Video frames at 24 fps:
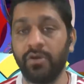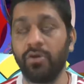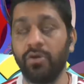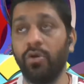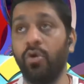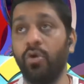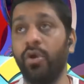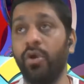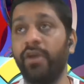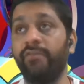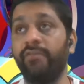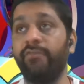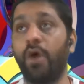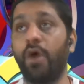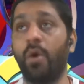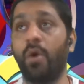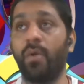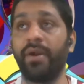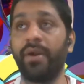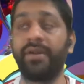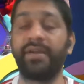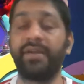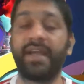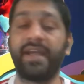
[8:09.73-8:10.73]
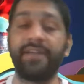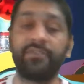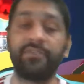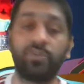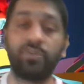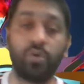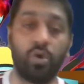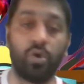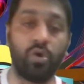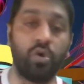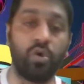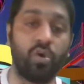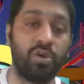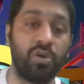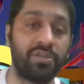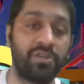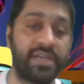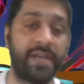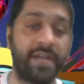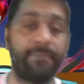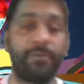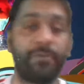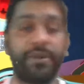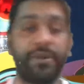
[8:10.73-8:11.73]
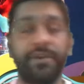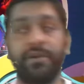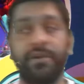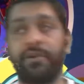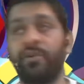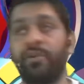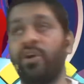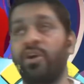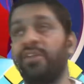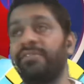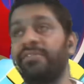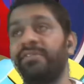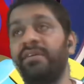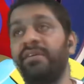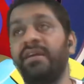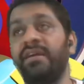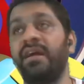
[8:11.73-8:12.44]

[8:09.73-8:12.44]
Going forward, can score goals, can put in a cross.